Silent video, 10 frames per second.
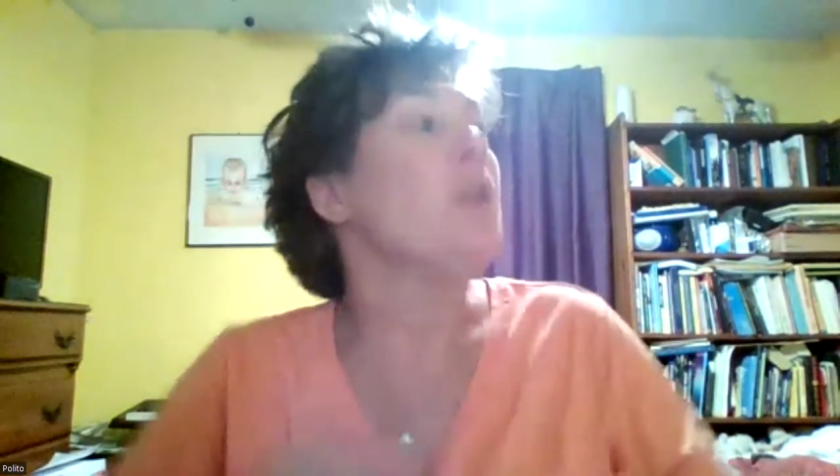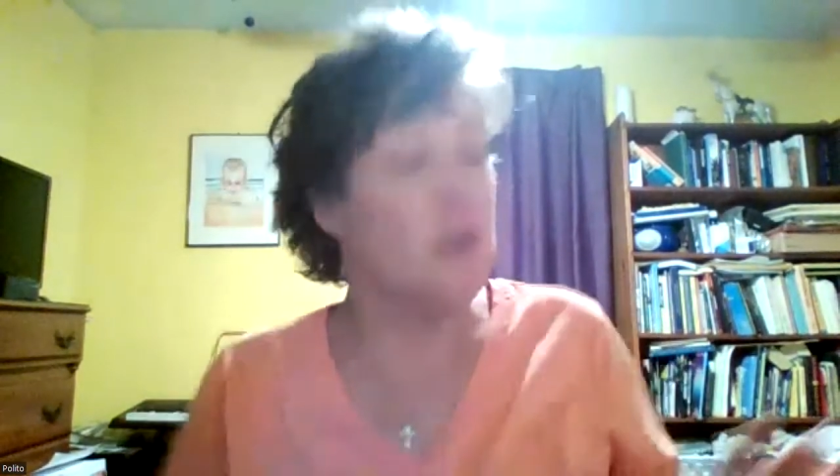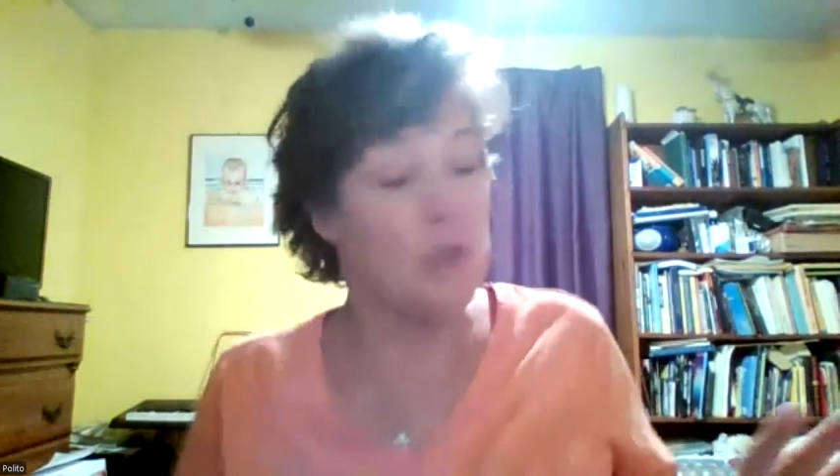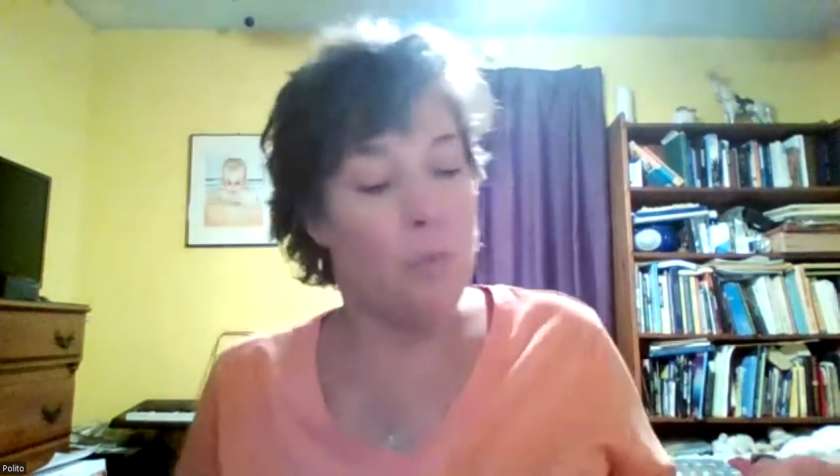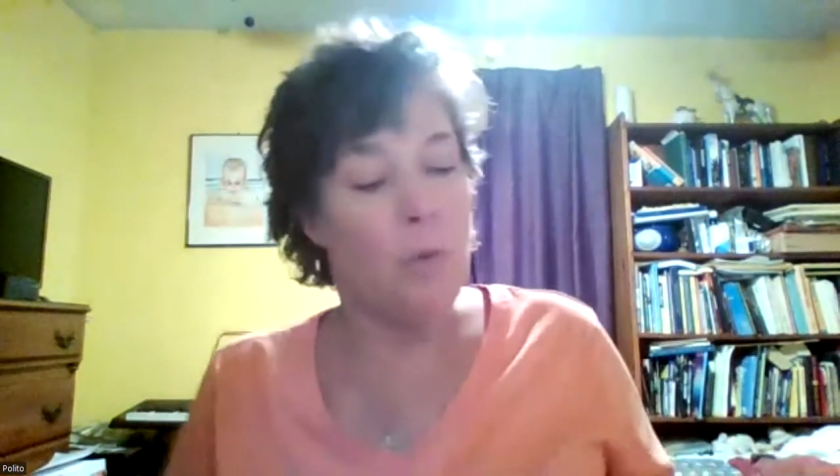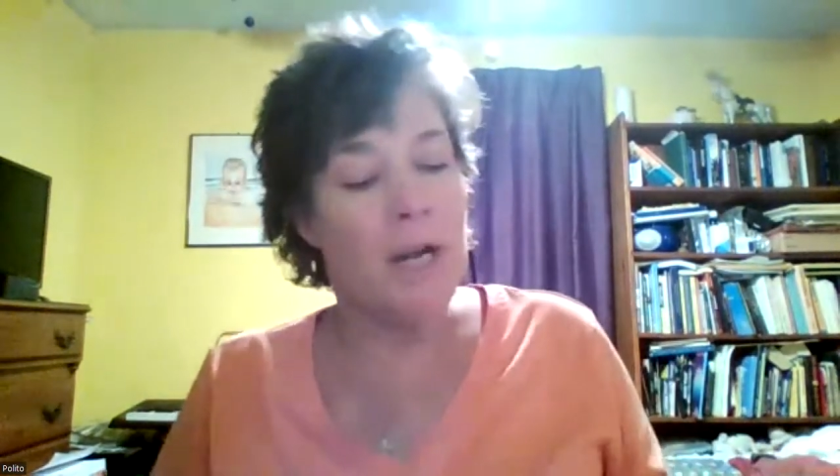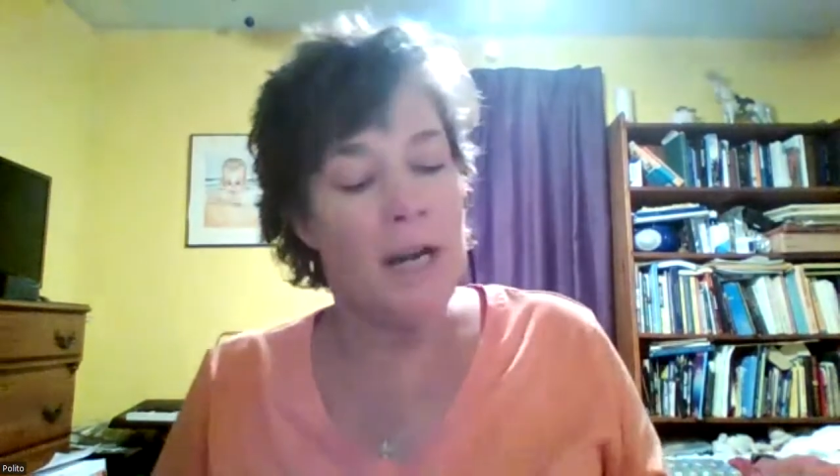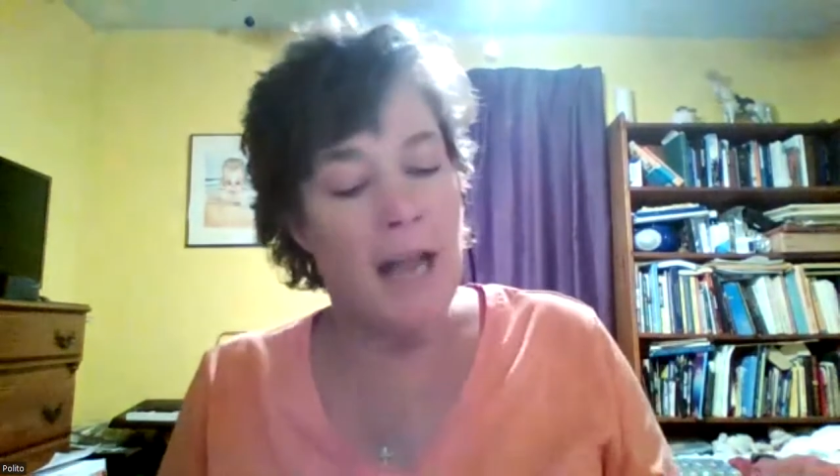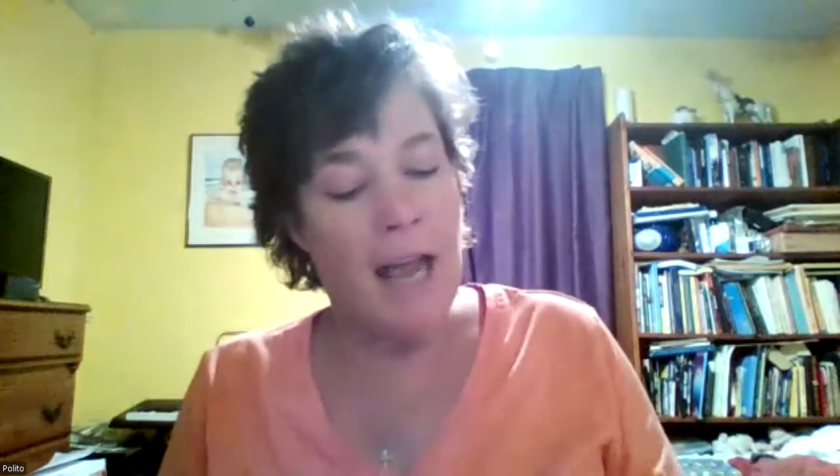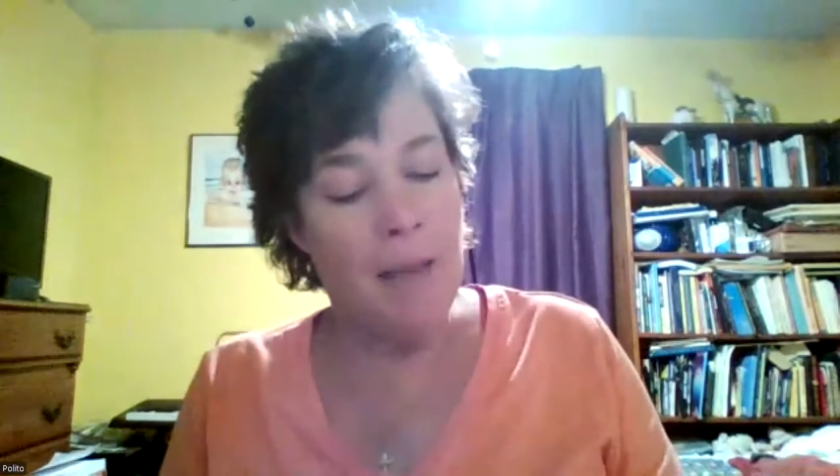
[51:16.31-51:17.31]
So what had
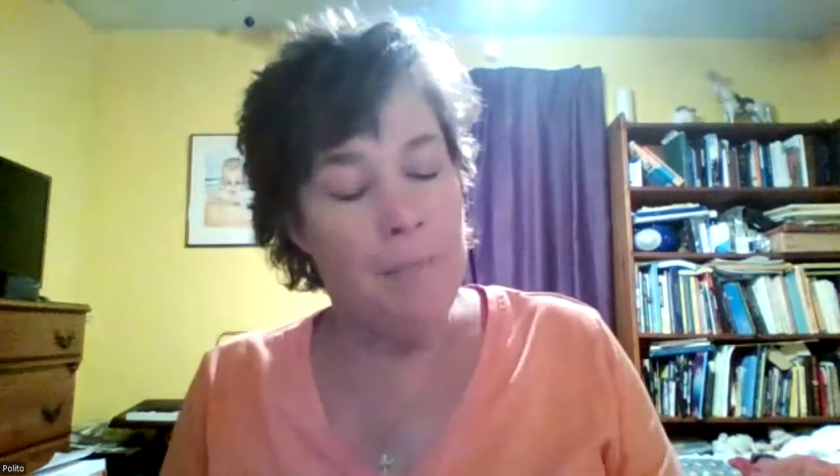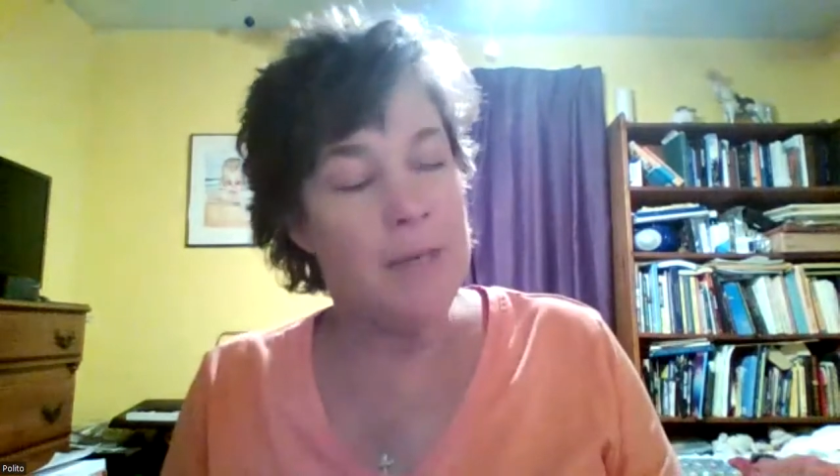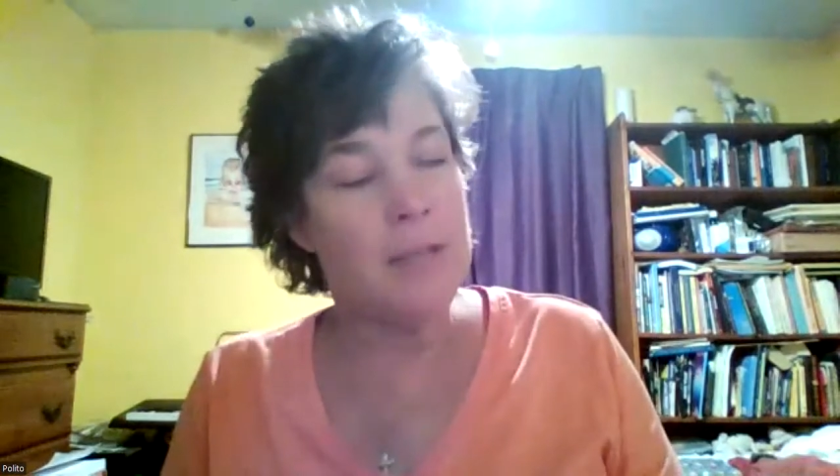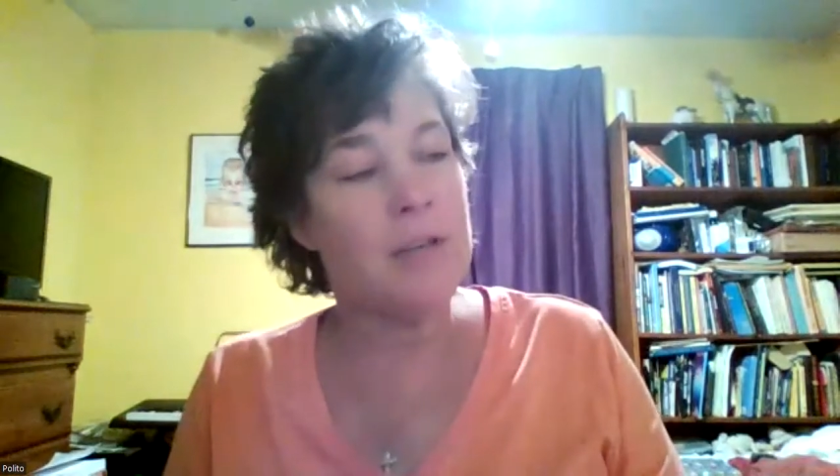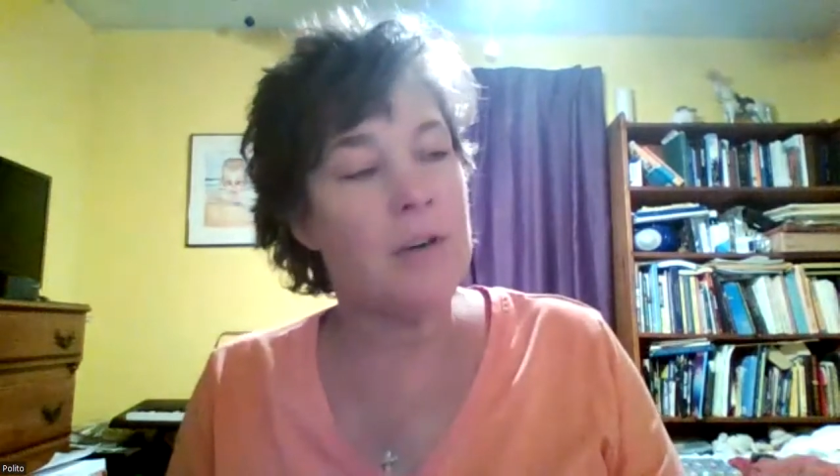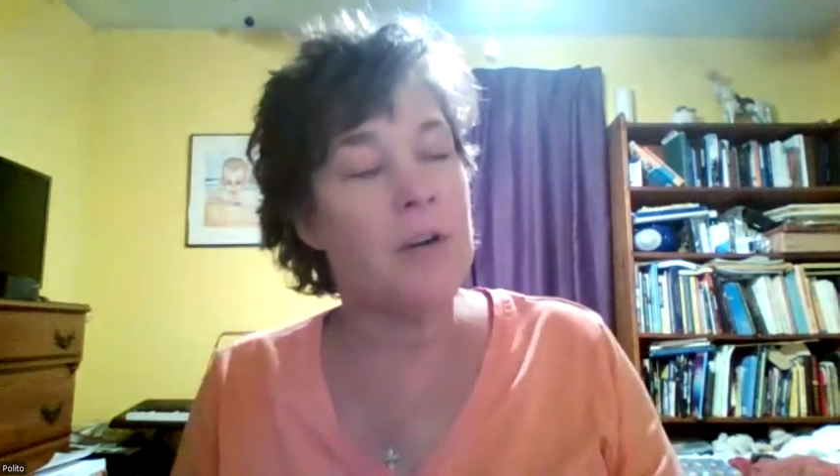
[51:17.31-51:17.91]
happened is her